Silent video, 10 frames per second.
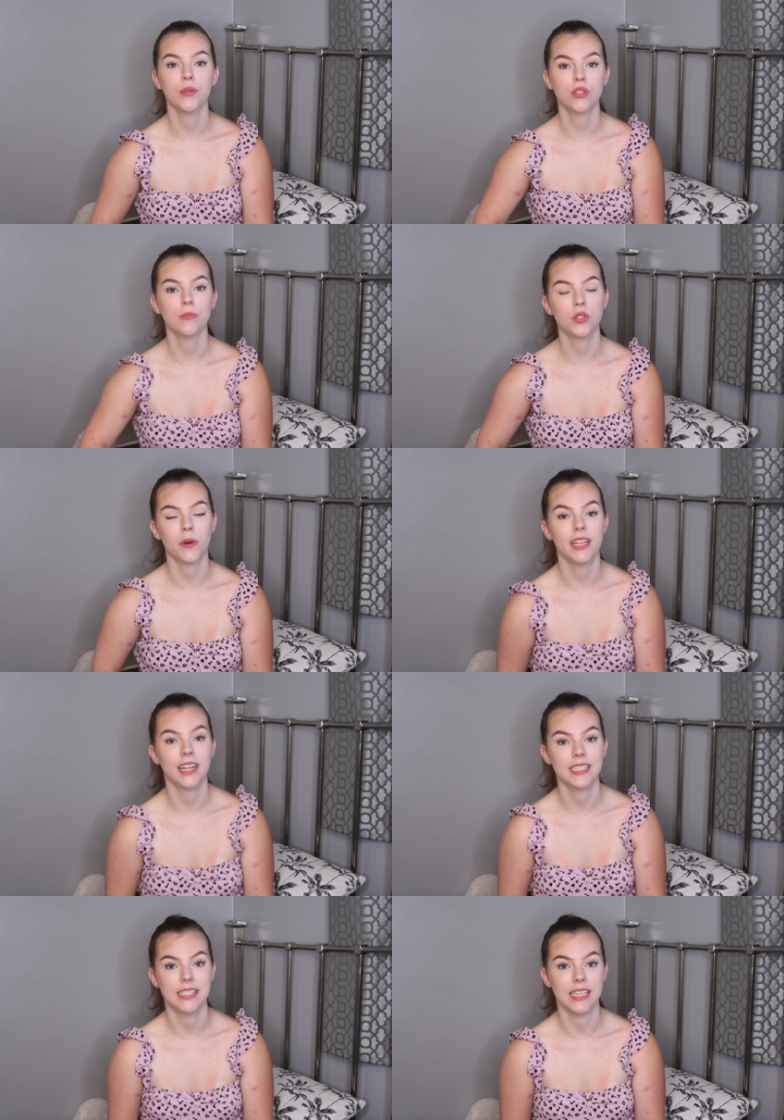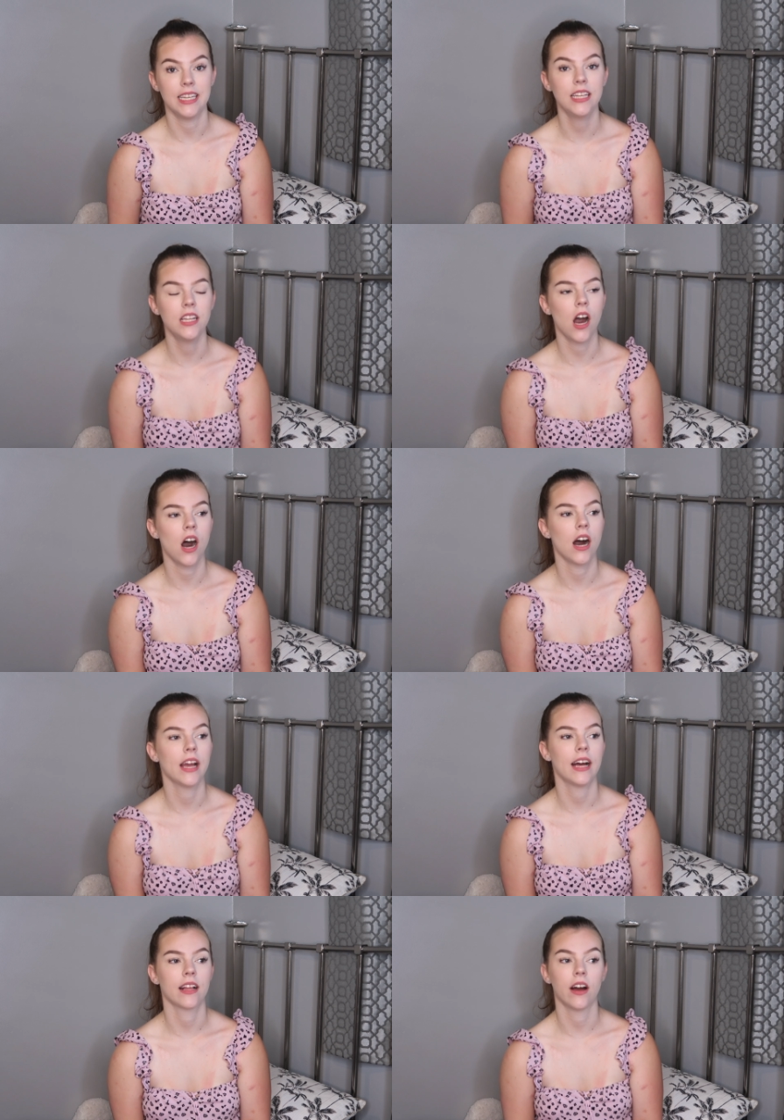Summer 2019, I
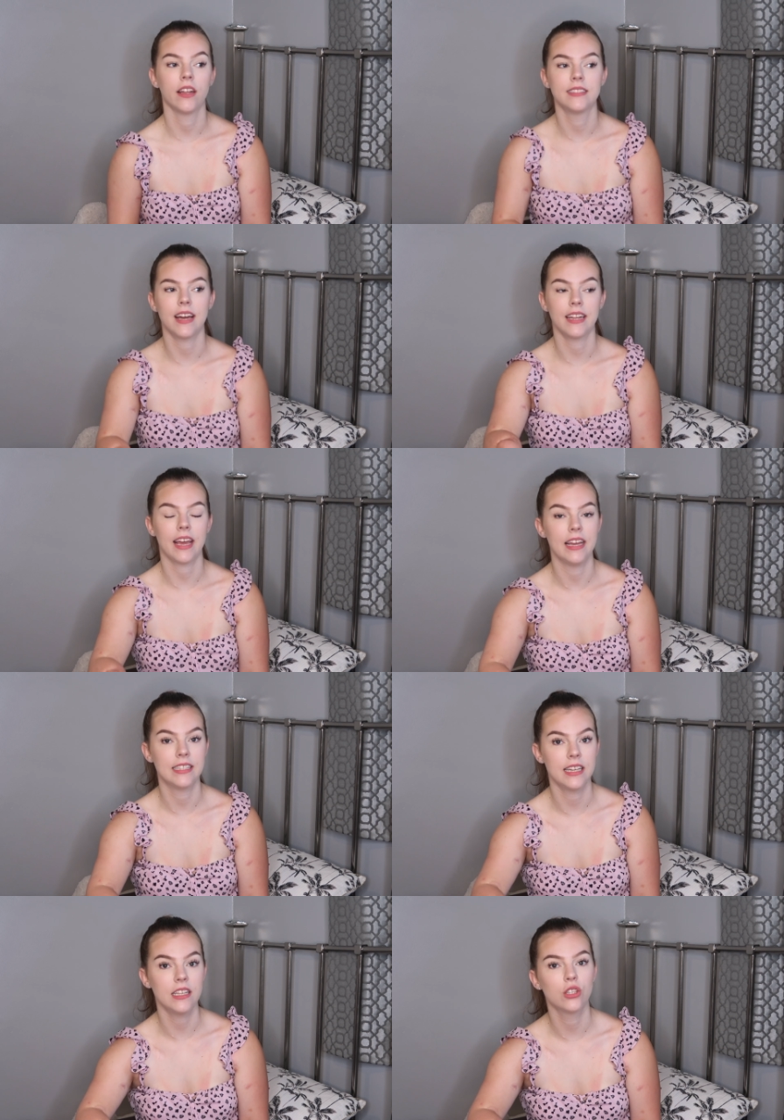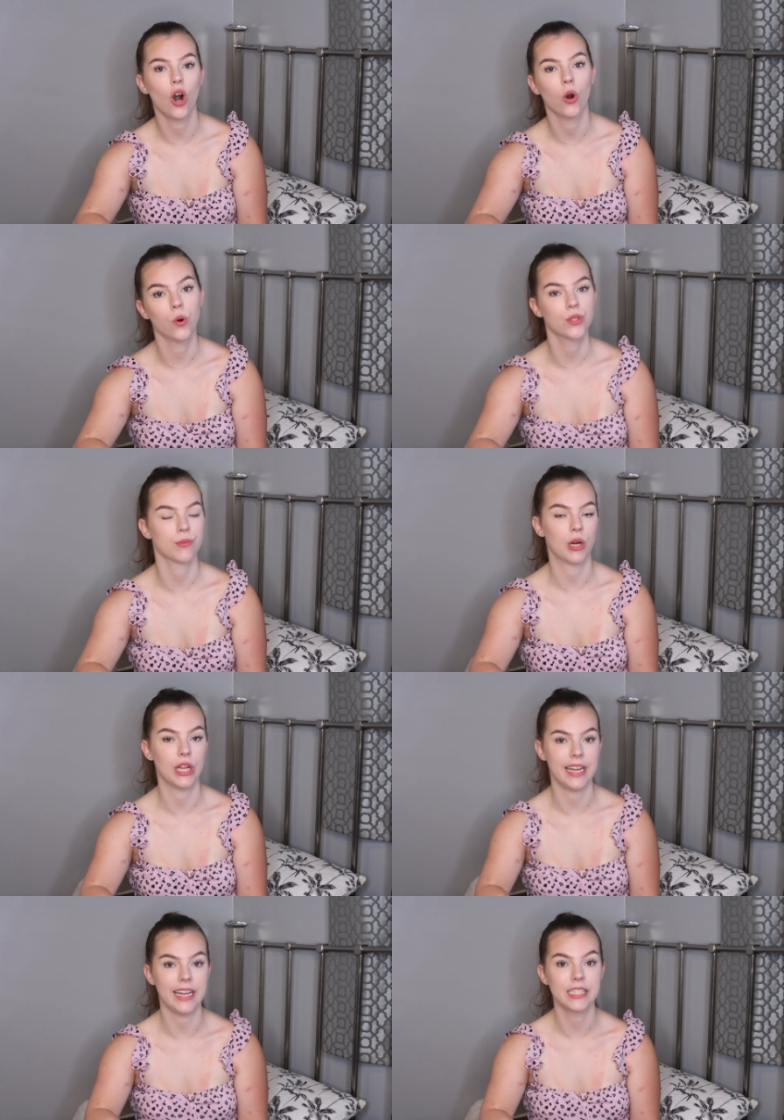had kind of dedicated the whole summer
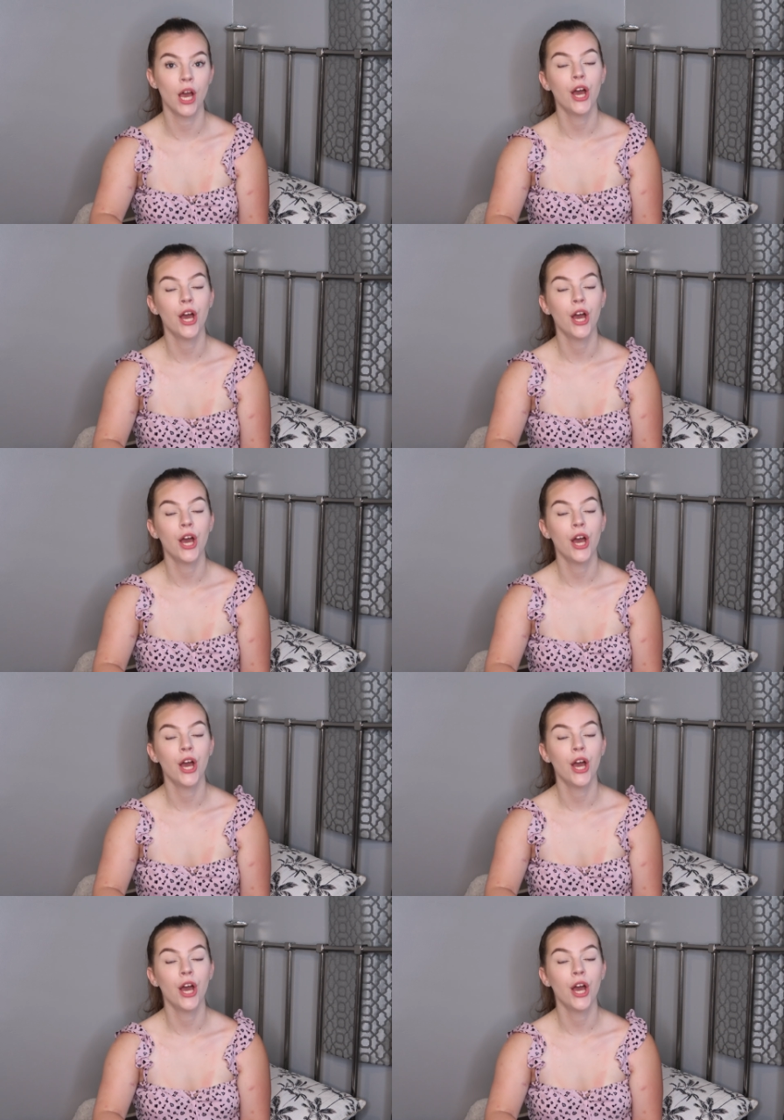holidays